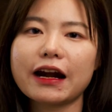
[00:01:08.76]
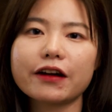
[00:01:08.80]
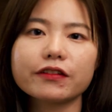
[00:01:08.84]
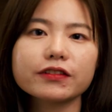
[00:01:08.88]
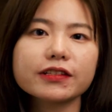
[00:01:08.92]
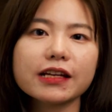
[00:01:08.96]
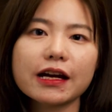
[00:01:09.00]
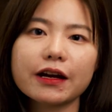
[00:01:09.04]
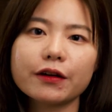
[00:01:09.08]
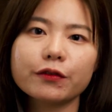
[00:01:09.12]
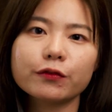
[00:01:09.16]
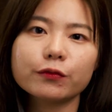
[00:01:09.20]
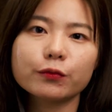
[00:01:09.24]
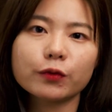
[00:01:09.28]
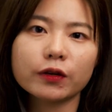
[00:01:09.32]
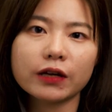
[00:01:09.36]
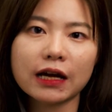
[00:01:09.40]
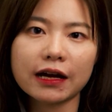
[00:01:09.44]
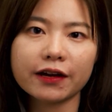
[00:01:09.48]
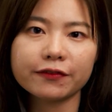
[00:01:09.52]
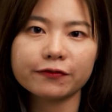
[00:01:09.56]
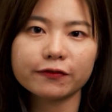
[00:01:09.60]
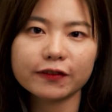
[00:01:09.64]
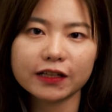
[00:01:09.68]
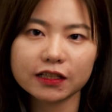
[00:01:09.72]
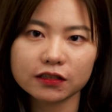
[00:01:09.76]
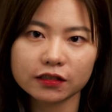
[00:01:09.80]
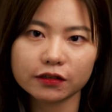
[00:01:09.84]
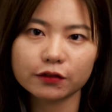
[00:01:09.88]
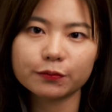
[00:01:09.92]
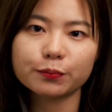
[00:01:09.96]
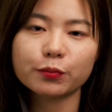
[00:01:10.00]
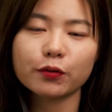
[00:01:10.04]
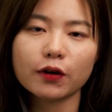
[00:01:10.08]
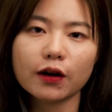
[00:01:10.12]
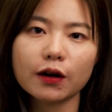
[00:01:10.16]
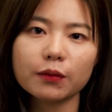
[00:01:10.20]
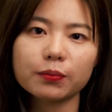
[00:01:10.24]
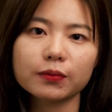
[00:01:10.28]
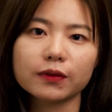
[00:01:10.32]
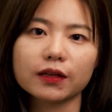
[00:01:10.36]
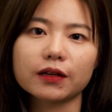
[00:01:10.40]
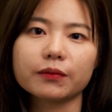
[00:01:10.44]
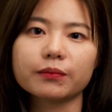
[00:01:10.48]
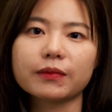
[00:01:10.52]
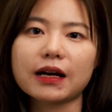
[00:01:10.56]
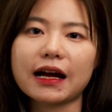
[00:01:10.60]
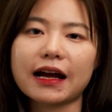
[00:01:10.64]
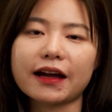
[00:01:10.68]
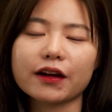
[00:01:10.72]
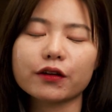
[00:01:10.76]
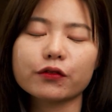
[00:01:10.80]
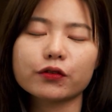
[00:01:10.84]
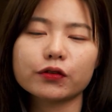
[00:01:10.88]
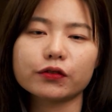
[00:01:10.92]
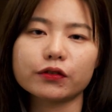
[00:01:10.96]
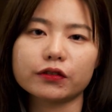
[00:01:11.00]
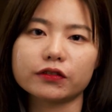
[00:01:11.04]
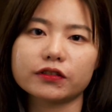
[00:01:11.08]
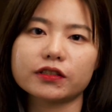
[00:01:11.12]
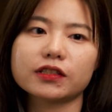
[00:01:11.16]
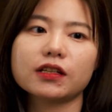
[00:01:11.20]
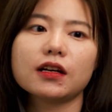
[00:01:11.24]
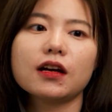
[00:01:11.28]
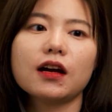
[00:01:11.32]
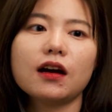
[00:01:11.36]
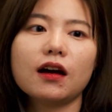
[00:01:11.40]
Every time when I face a problem, I could